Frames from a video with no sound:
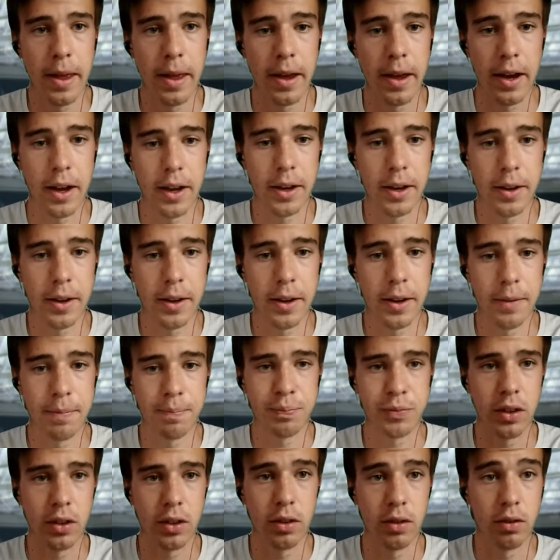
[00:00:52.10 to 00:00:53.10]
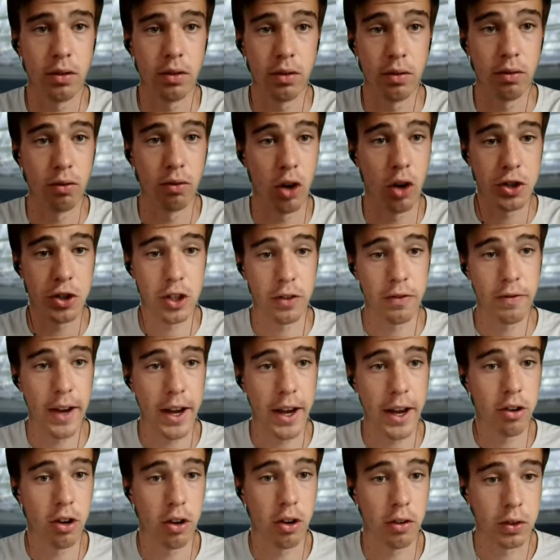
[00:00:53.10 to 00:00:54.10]
Roger
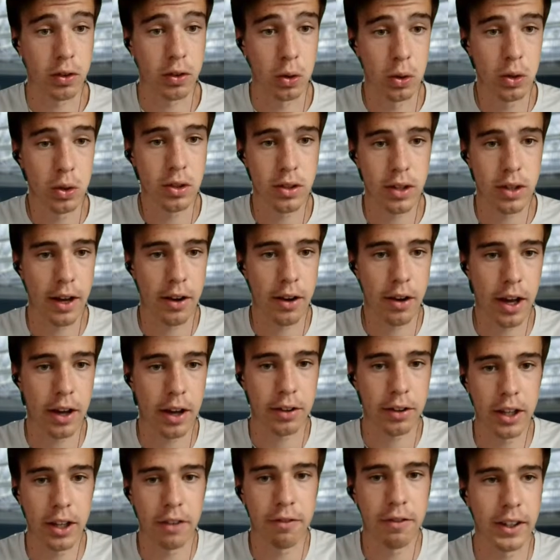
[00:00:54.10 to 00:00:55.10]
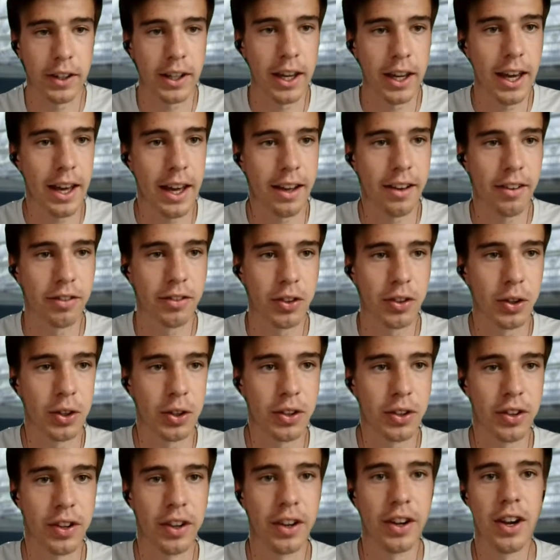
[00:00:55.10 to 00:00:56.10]
Federer, of course. How can I forget, of
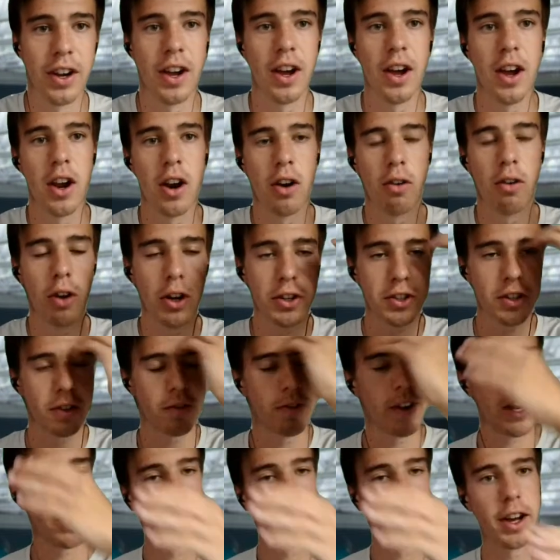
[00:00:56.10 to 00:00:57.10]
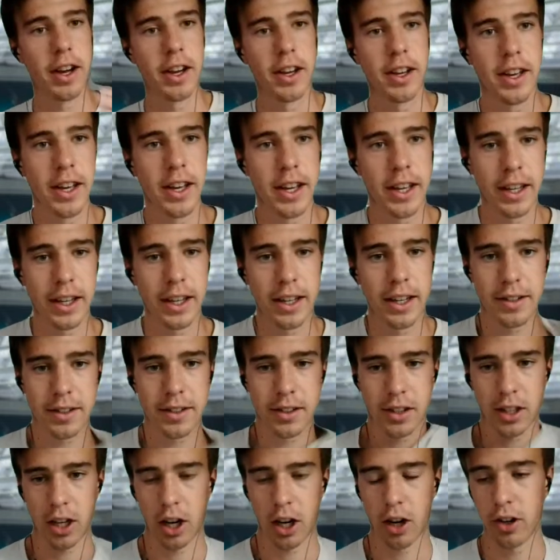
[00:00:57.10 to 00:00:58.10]
course. Roger Federer, he is
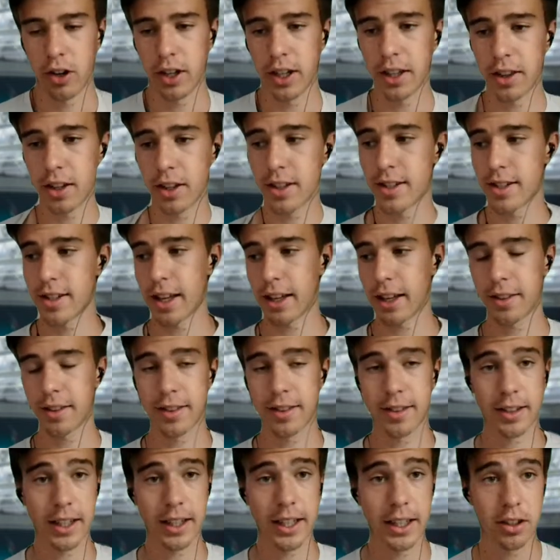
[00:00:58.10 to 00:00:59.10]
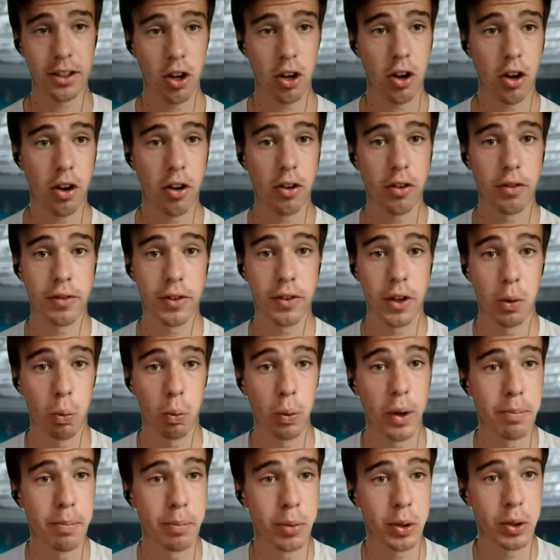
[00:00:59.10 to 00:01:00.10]
currently the 6th seed of
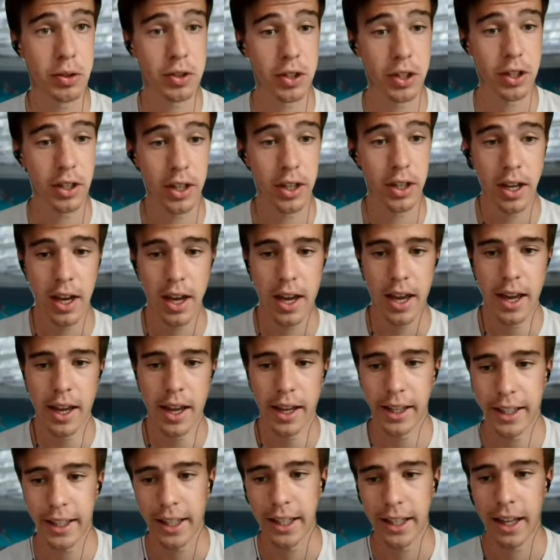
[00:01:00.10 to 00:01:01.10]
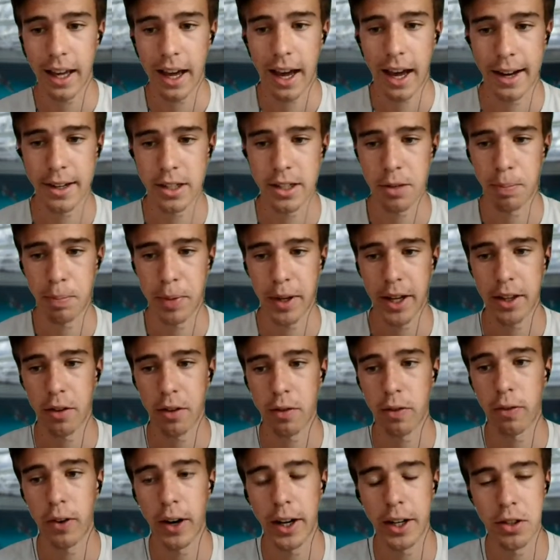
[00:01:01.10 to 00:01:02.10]
Wimbledon. He had to play the
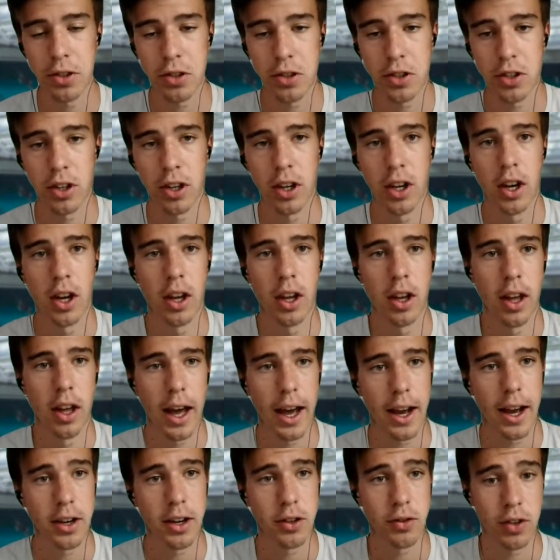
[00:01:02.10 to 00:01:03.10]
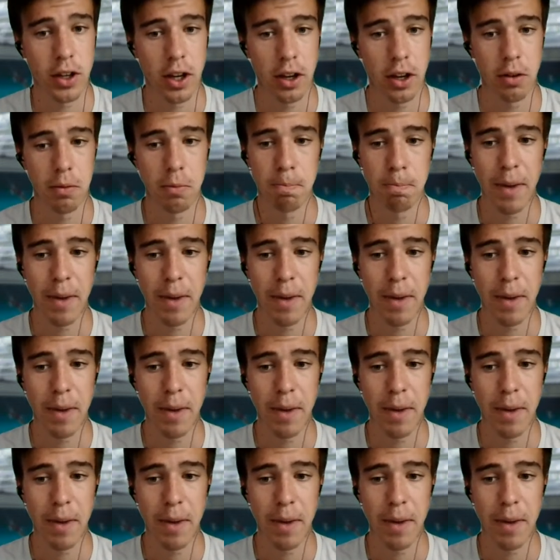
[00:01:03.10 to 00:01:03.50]
French Adrian